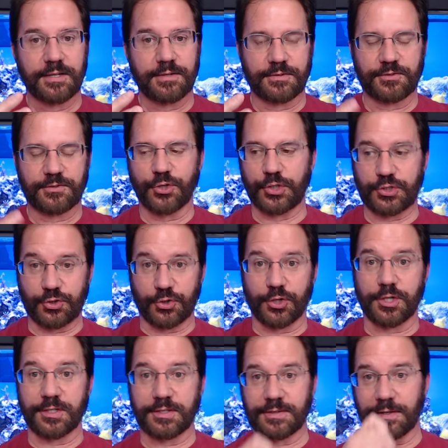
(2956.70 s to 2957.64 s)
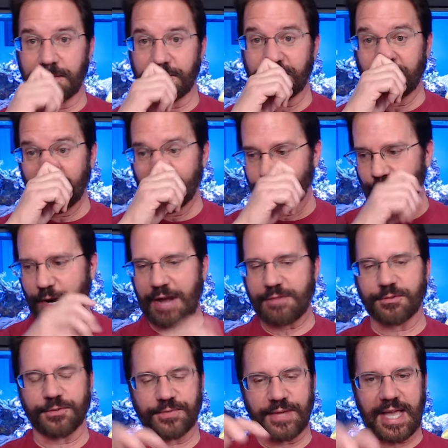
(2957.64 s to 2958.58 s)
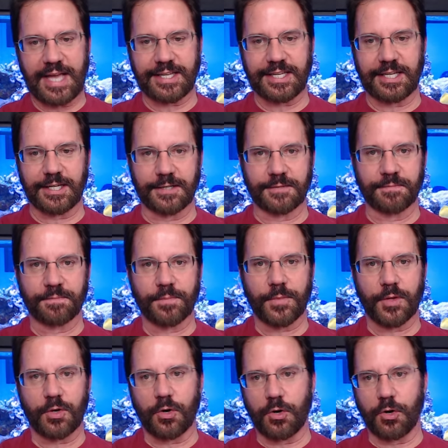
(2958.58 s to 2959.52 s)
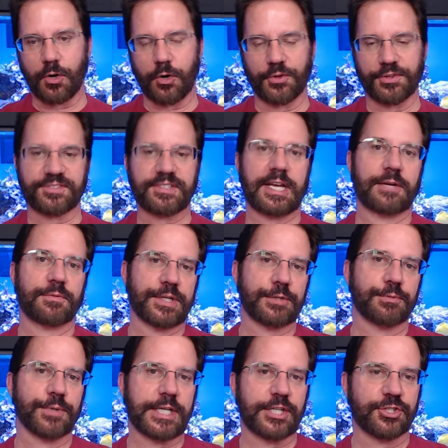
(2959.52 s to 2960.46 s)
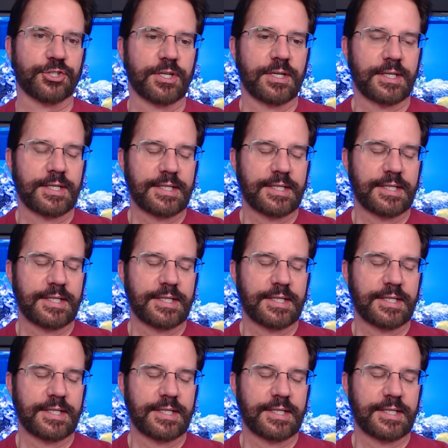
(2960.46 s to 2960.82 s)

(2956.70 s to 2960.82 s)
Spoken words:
took turns gravel vacking all the sand we could reach.